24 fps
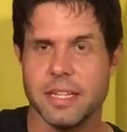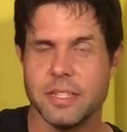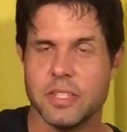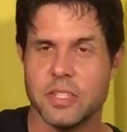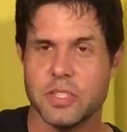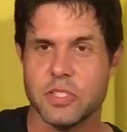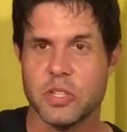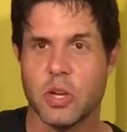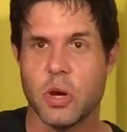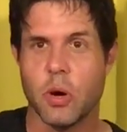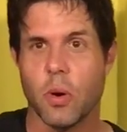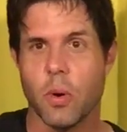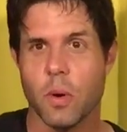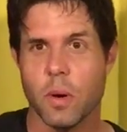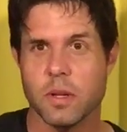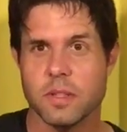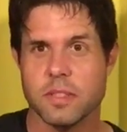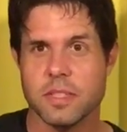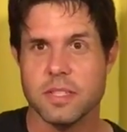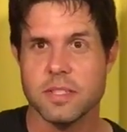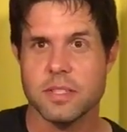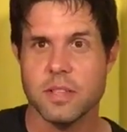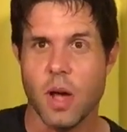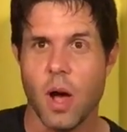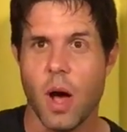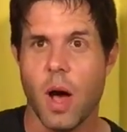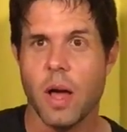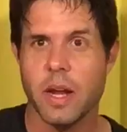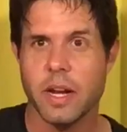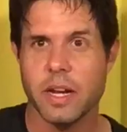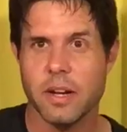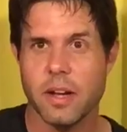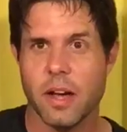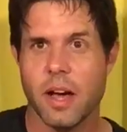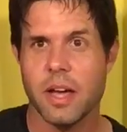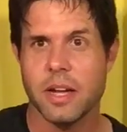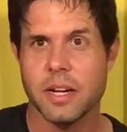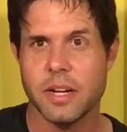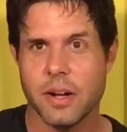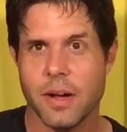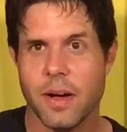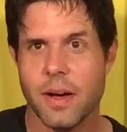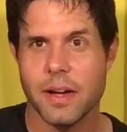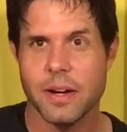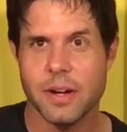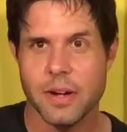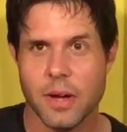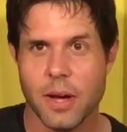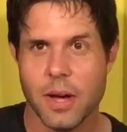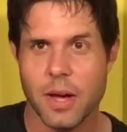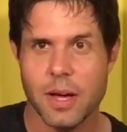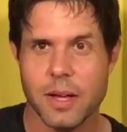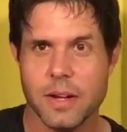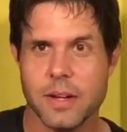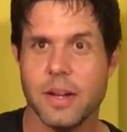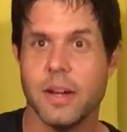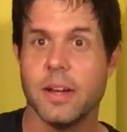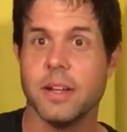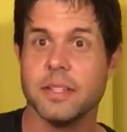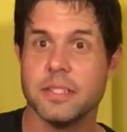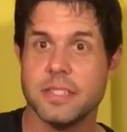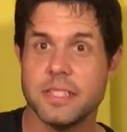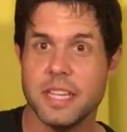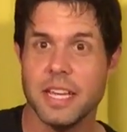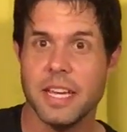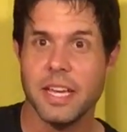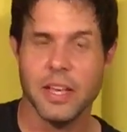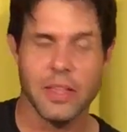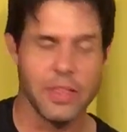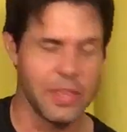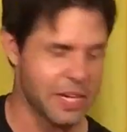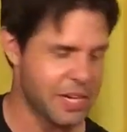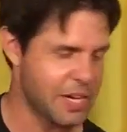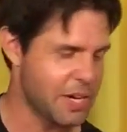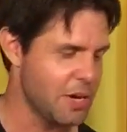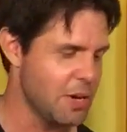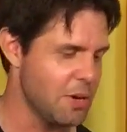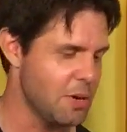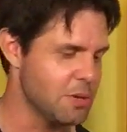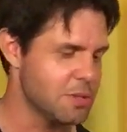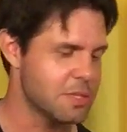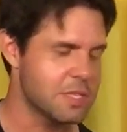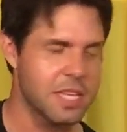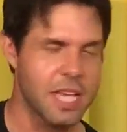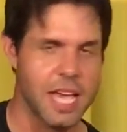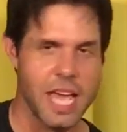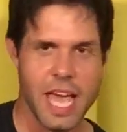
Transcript: It just choruses on and on and on and on until it goes